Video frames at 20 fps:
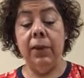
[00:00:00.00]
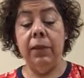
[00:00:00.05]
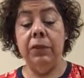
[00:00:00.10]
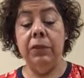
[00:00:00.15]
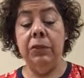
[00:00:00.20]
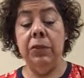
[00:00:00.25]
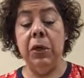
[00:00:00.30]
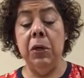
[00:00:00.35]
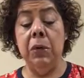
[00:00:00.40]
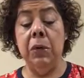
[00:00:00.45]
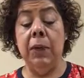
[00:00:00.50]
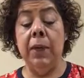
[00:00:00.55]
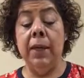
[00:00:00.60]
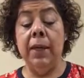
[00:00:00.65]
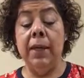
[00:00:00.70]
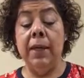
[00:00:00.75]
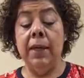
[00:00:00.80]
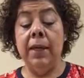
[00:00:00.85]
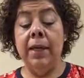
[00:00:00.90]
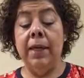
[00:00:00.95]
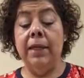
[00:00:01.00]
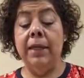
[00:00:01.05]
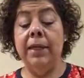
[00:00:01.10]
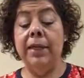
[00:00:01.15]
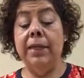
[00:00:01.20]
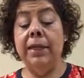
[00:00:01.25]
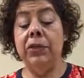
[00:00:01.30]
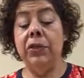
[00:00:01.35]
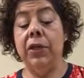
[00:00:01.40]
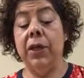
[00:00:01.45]
So
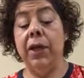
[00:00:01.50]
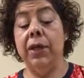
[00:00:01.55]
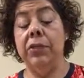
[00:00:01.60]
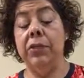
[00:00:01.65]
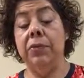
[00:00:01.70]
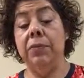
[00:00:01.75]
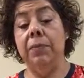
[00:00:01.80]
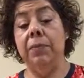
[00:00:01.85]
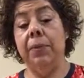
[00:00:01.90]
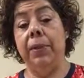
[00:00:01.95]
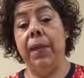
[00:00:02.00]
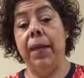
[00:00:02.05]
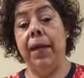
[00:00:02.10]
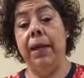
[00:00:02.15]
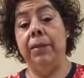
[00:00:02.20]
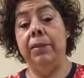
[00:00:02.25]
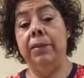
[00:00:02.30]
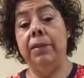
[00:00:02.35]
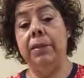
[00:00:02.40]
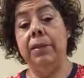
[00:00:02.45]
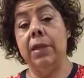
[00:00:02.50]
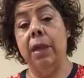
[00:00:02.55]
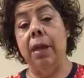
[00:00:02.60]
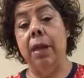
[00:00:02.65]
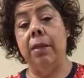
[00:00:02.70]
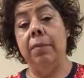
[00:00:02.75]
these education plans